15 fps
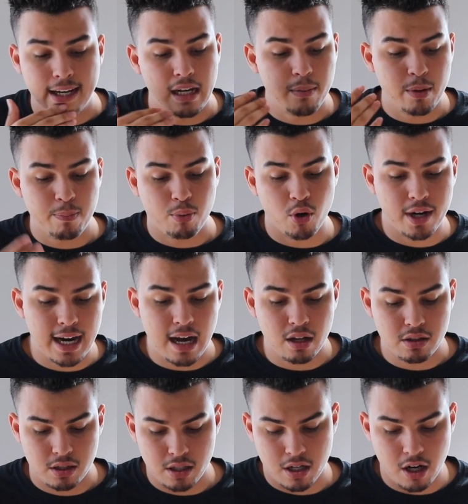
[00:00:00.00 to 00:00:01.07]
Let me point
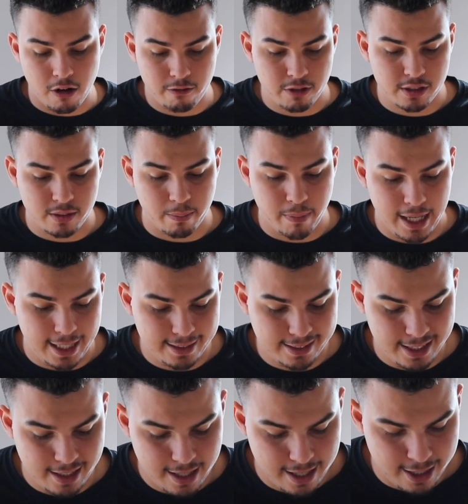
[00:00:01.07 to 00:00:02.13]
out, the cover is
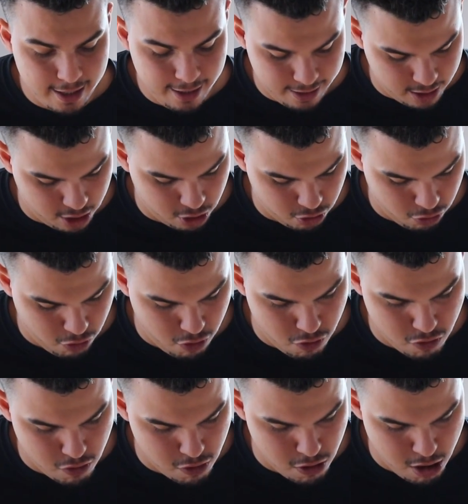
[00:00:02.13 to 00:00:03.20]
amazing. It's
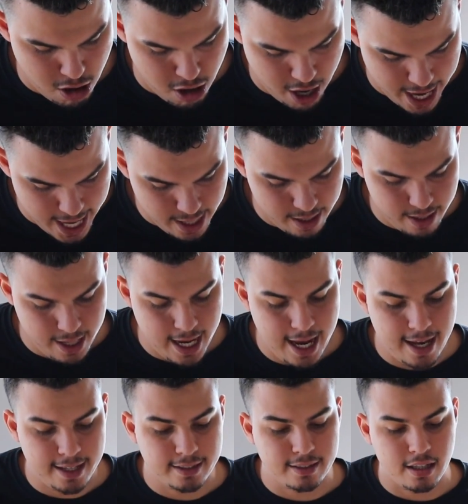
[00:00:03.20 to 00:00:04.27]
great. It
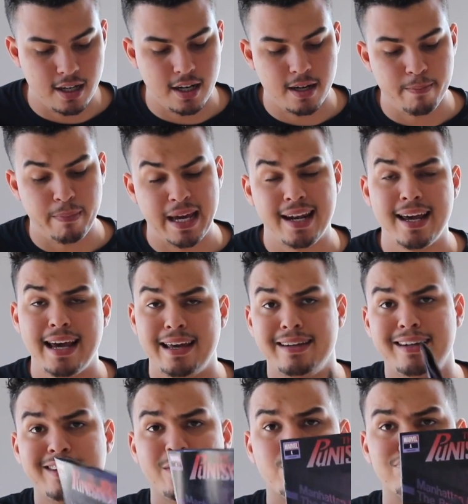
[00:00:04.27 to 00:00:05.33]
has
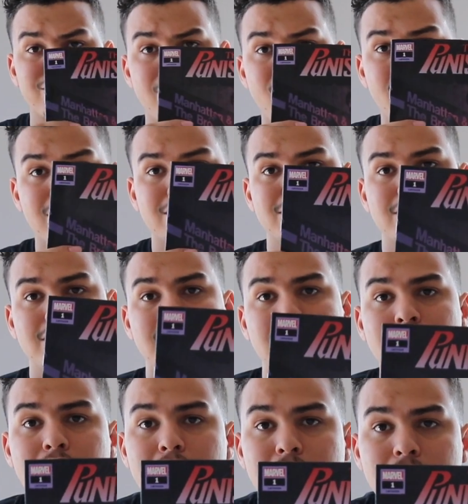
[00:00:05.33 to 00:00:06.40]
Manhattan in the Bronx.
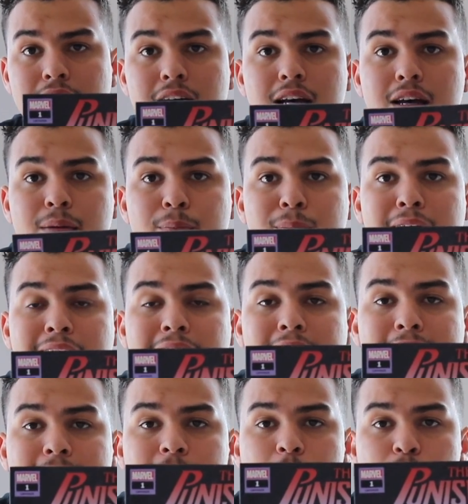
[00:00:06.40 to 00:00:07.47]

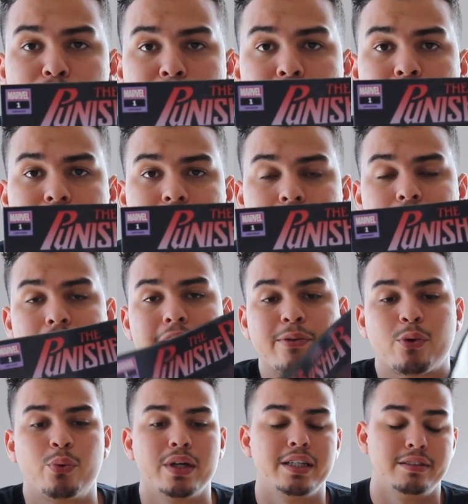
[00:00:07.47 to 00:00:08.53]
Manhattan in the Bronx. If I
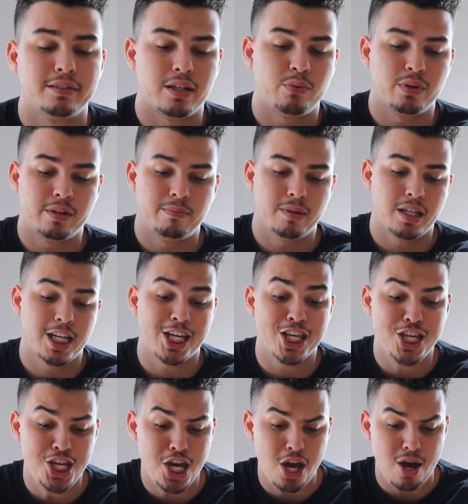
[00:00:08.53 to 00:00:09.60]
had Queens, I would have been like,
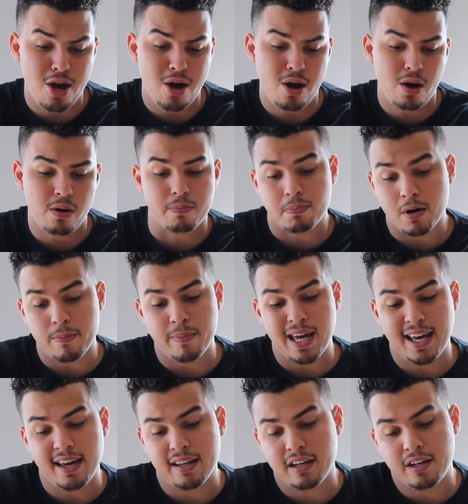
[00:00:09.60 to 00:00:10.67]
yo! But
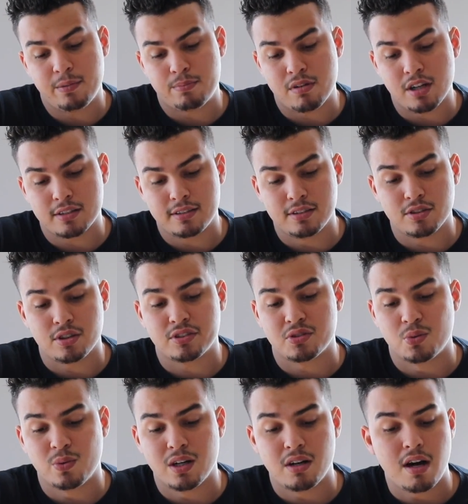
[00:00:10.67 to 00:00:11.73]
Manhattan in the Bronx is
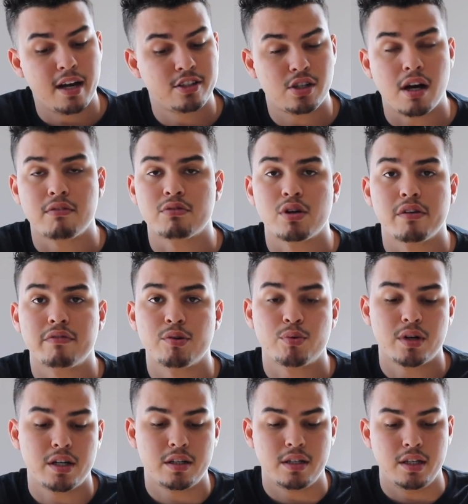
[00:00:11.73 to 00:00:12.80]
also well. I travel
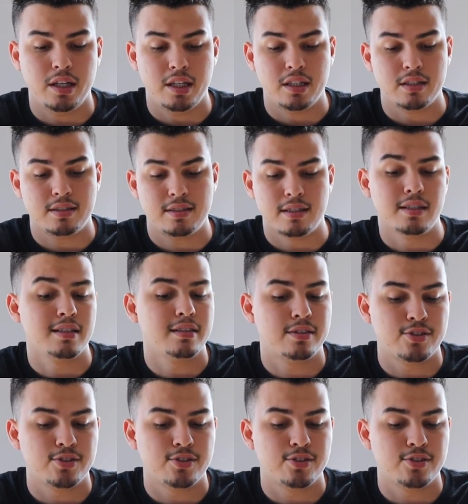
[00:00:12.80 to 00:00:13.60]
everywhere in the city.